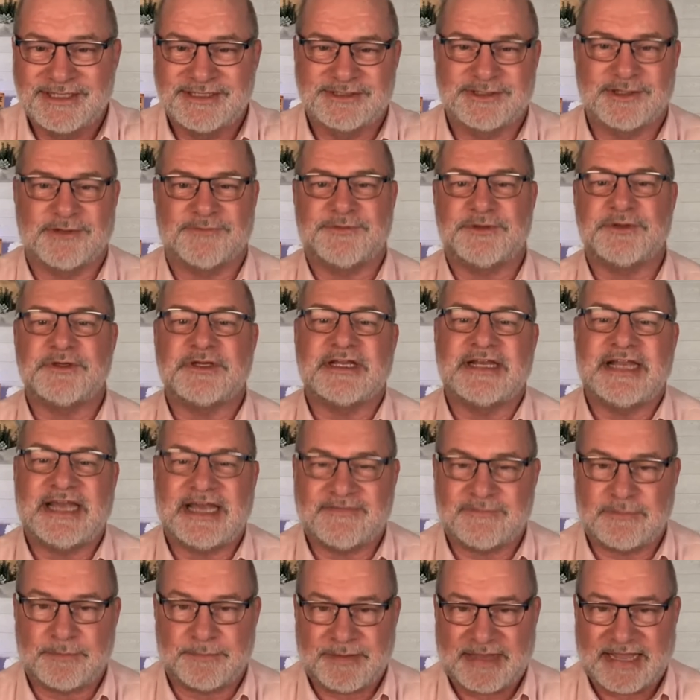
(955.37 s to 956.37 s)
So if you can
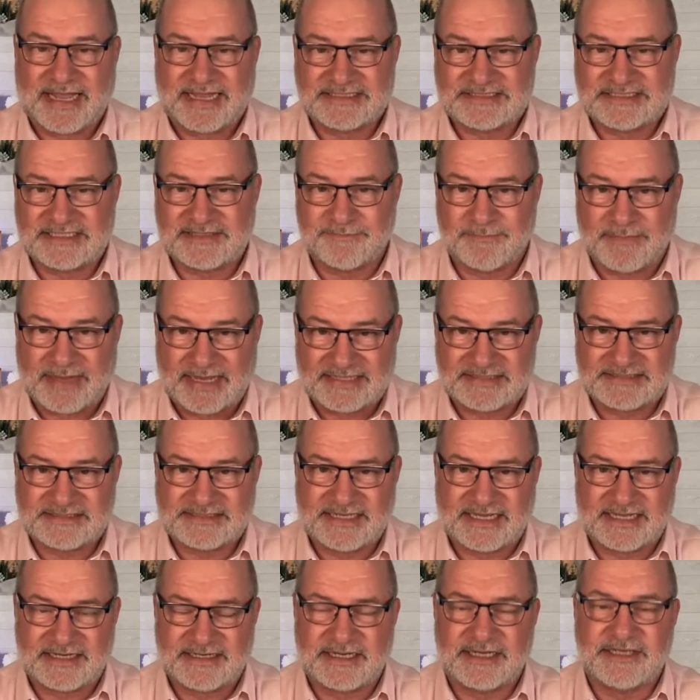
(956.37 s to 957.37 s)
have a positive
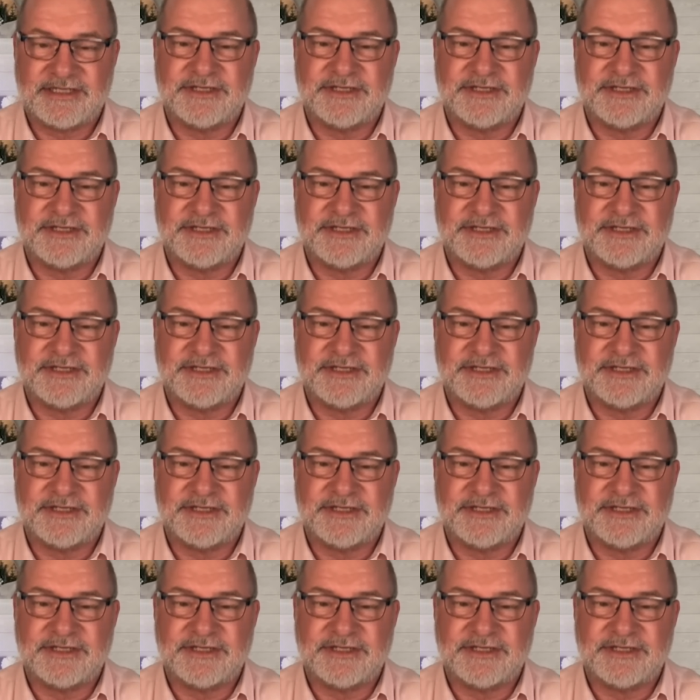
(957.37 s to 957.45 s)
mindset